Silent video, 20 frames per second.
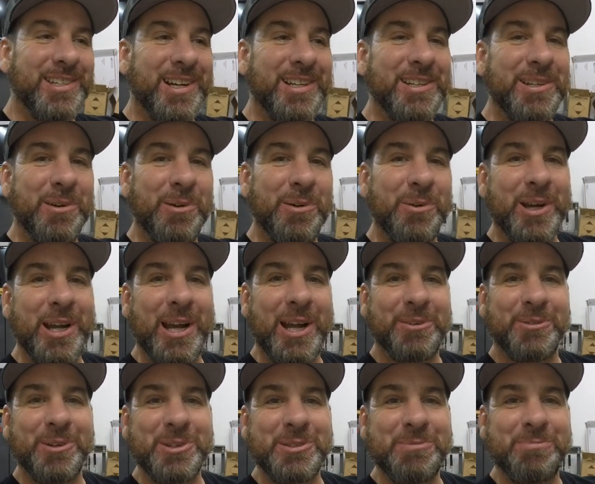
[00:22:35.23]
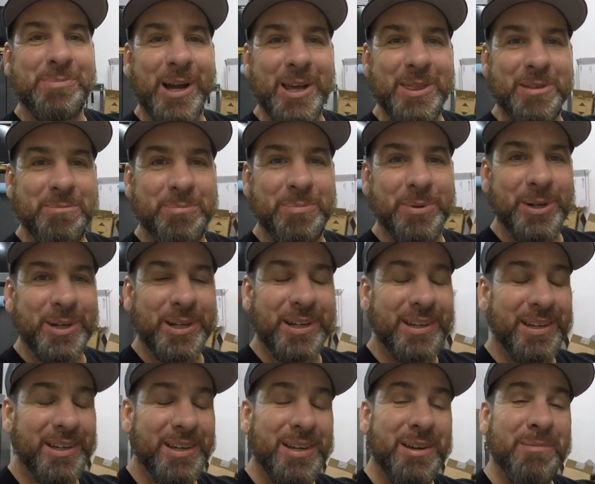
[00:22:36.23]
I know it kind of wasn't by the book,
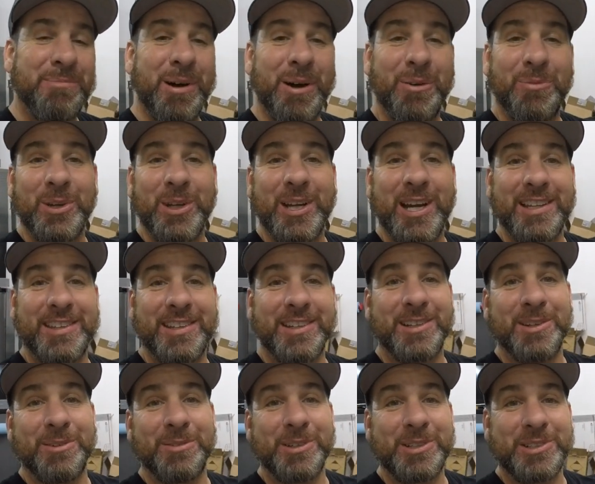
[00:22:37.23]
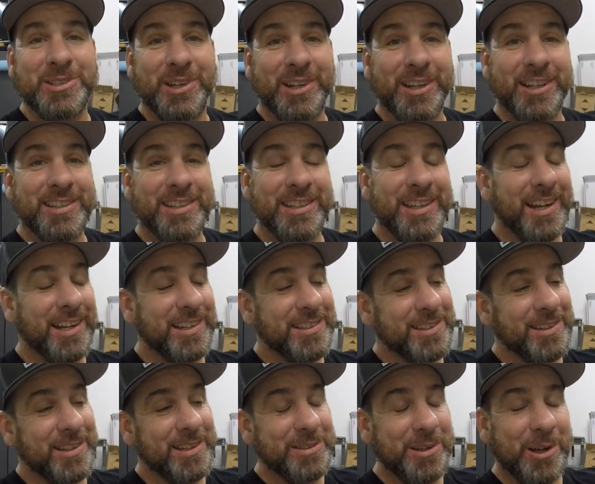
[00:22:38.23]
but we got the good result at the end,
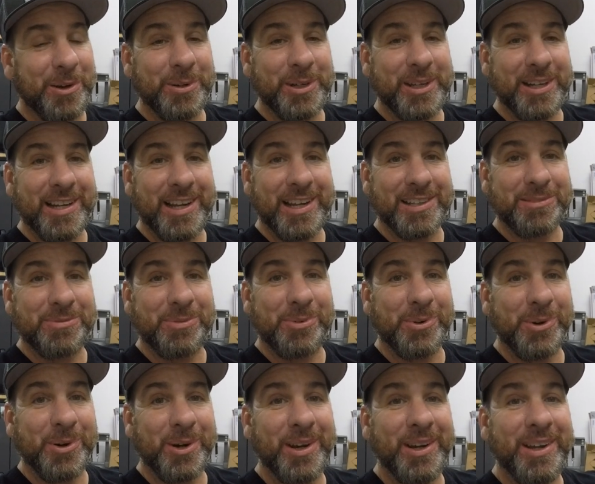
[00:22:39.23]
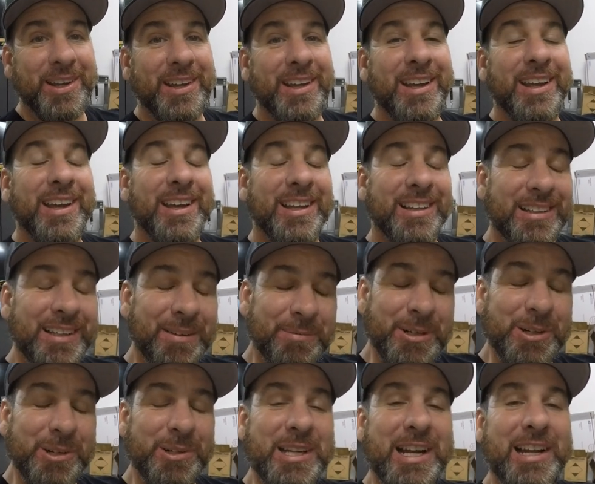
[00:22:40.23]
so that's all we can ask for. Let me
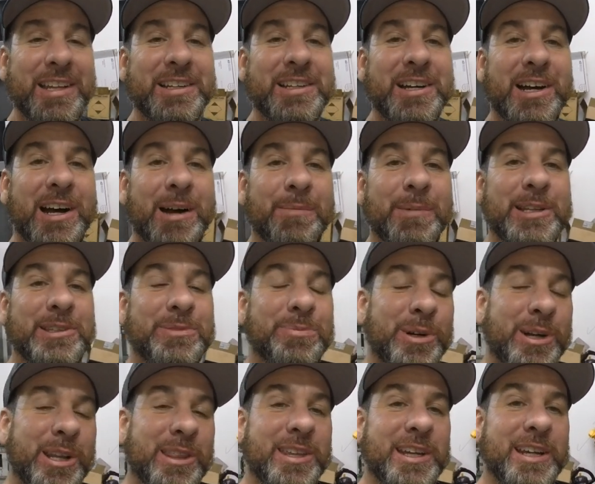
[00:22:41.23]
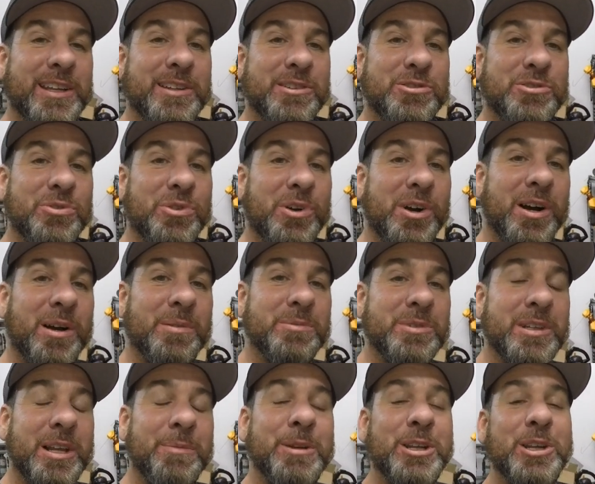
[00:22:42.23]
know down in the comments, what do you think of the drums?
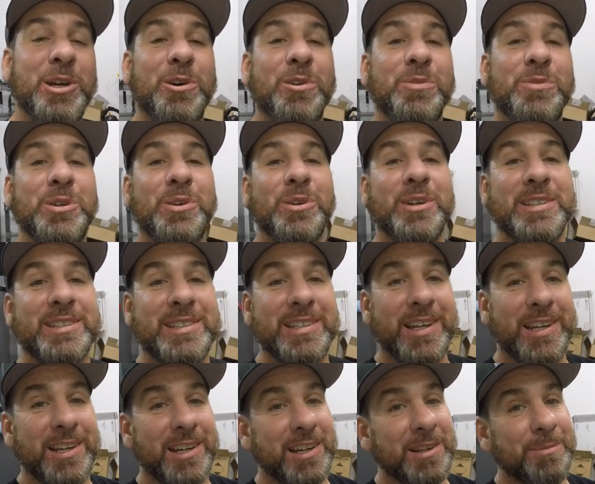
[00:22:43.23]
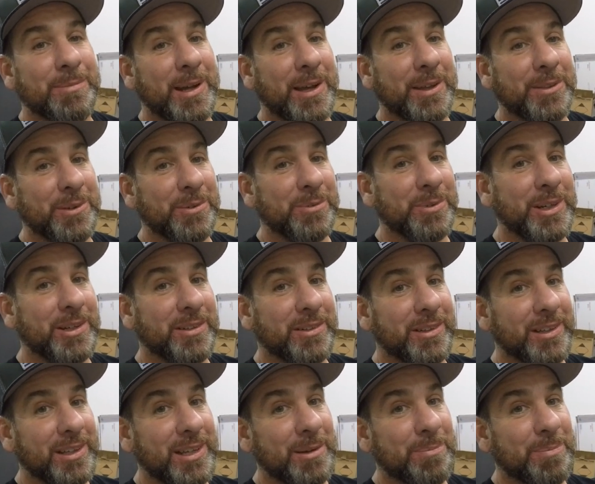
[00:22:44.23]
Let me know if you're excited about the rear
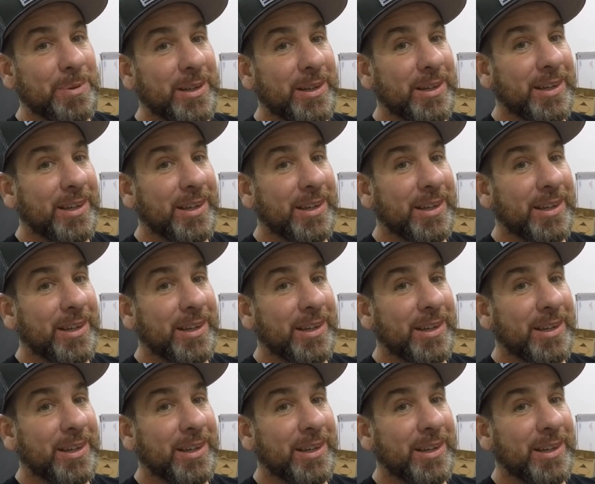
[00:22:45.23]
lip.